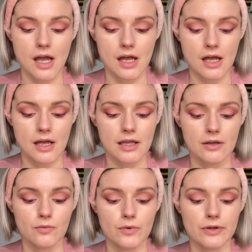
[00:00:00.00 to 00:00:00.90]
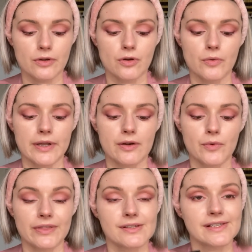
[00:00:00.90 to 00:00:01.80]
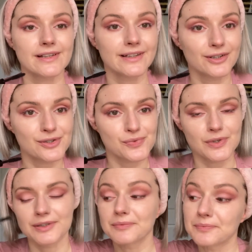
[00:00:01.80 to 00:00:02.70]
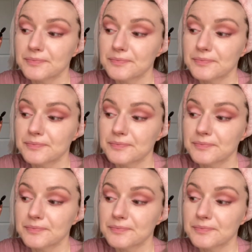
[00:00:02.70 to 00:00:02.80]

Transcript: I will go in with this Clarins one.